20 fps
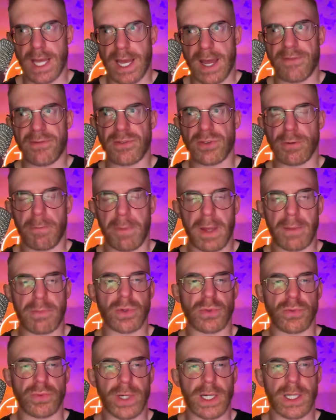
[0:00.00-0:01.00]
after
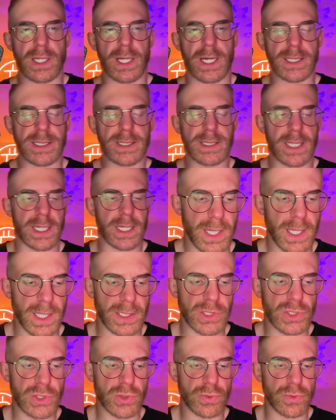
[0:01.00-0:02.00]
people realize that it
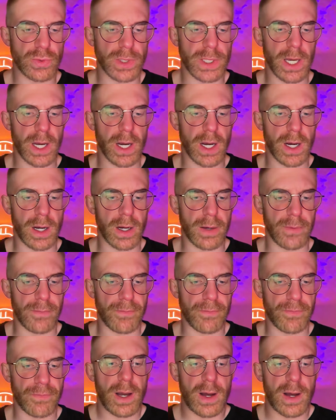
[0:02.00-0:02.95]
is truly um,